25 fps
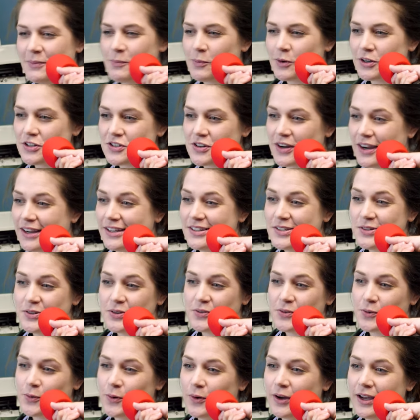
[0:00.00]
we're trying to
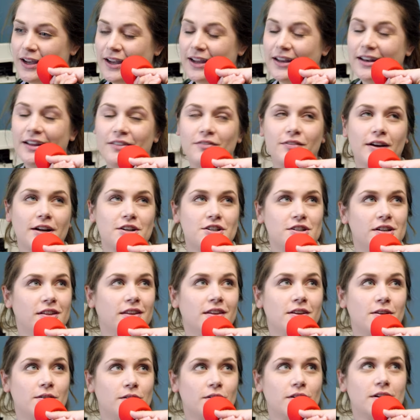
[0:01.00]
avoid infection of
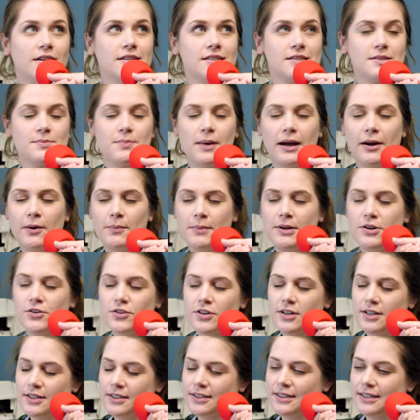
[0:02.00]
the uterus,
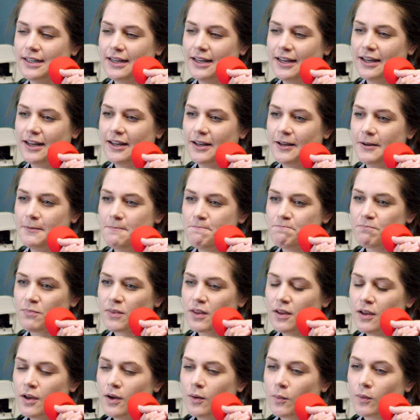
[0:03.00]
pyometra.
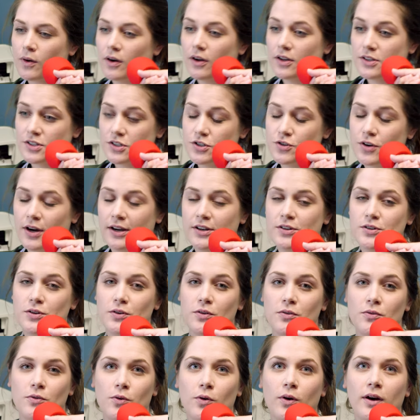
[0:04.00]
We're also trying
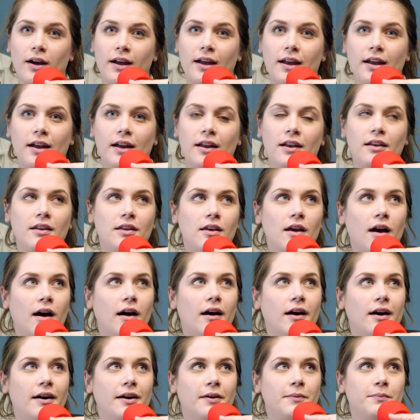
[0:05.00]
to avoid
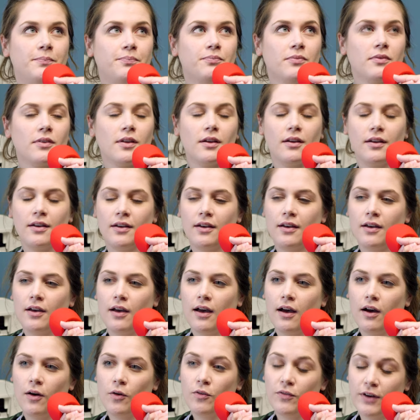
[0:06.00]

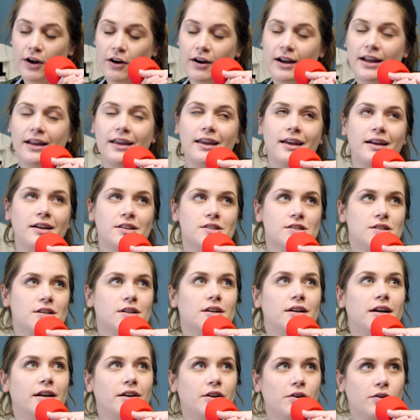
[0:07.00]
ovarian
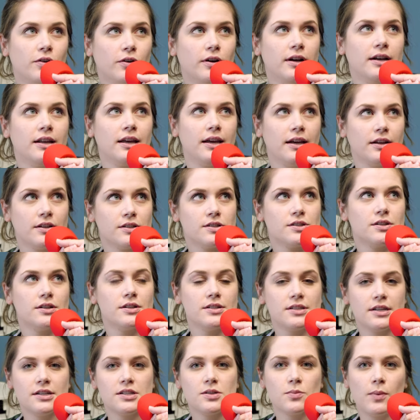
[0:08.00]
cancer and uterine
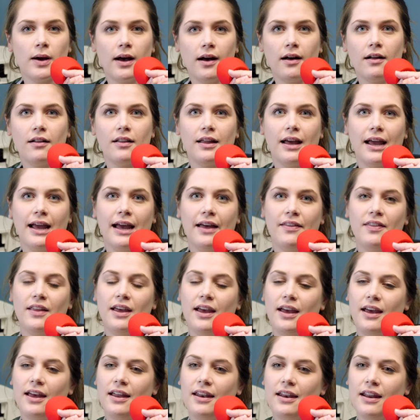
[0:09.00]
cancers as well. And
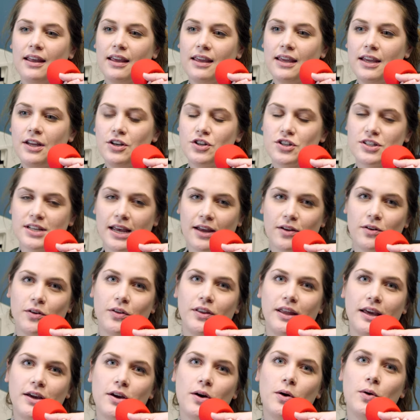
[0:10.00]
then each cycle
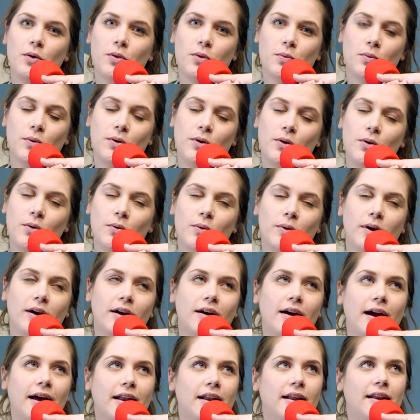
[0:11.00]
they go through,
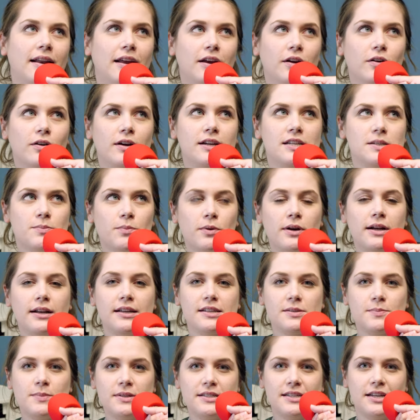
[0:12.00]
we're at an increased
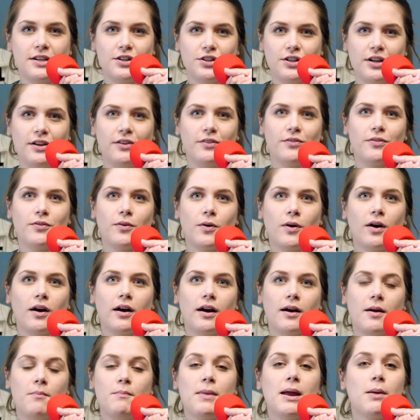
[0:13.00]
predisposition
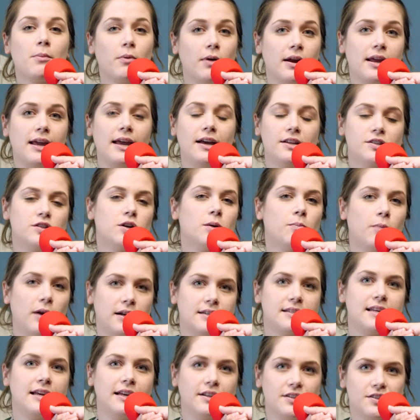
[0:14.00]
for mammary cancer,
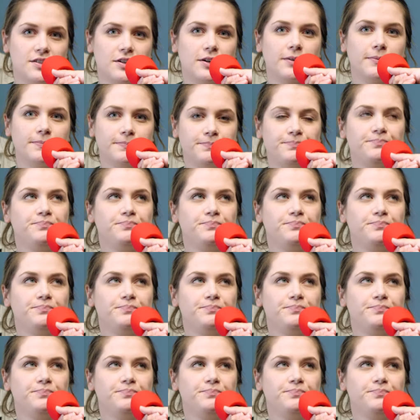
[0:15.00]
breast cancer.